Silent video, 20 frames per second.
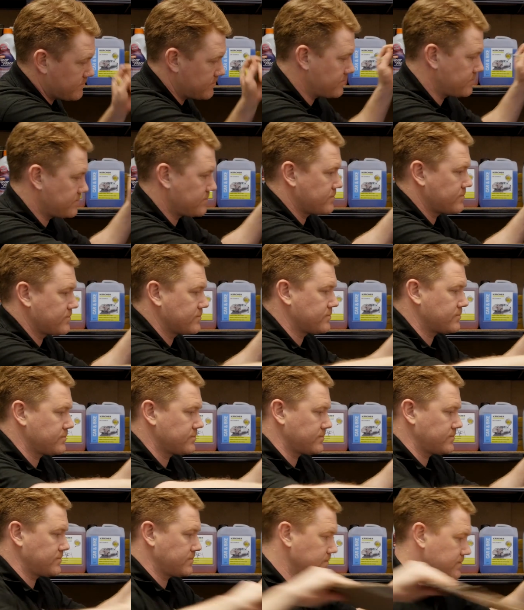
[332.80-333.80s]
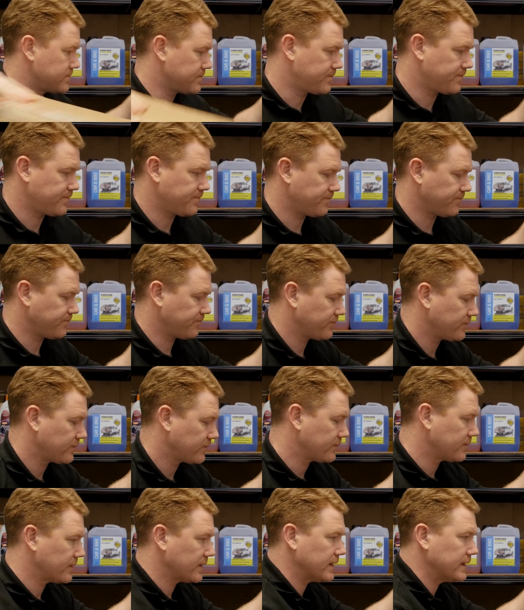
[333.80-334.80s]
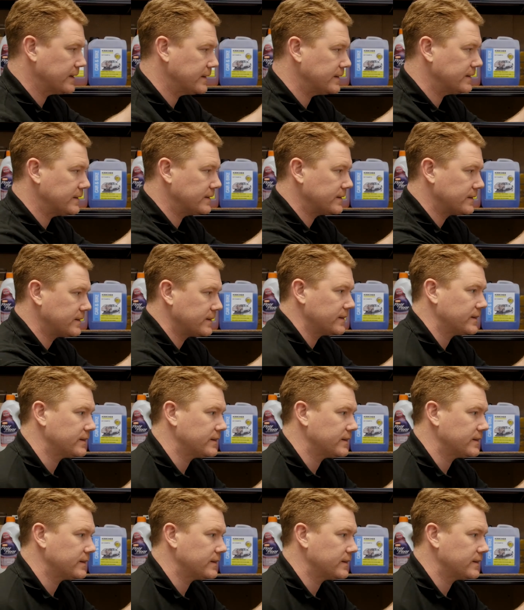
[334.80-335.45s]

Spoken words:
Nobody speaks.